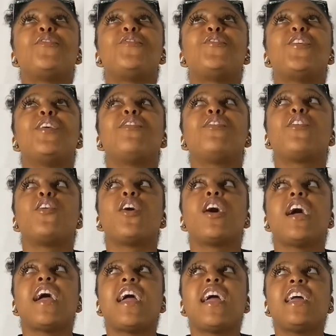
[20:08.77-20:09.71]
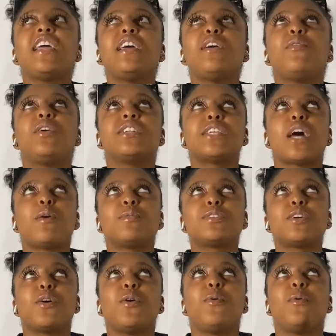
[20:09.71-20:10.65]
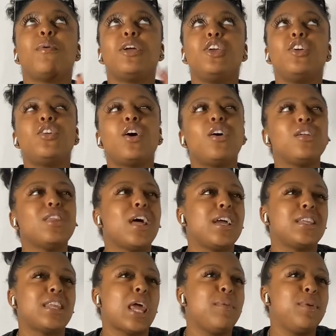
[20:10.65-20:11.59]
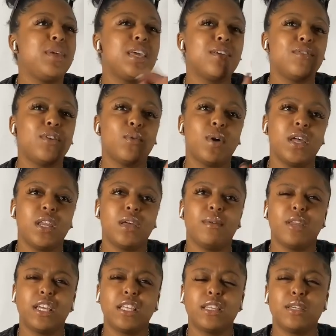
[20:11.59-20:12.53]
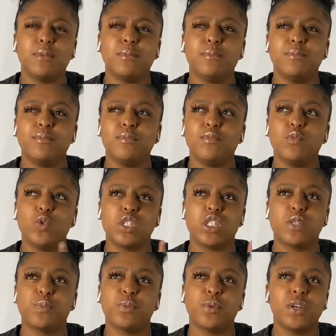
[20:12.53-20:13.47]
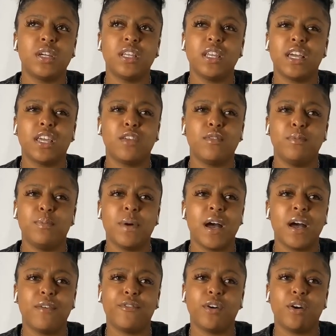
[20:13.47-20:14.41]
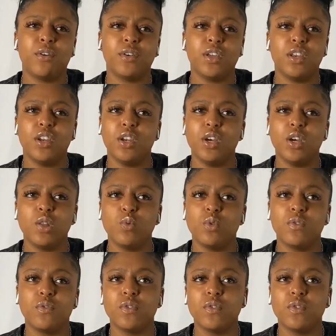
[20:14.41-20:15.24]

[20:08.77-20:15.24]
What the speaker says: 4th grade, because I was on, like they be giving away down like them with Sprint, like you buy a phone, get another one for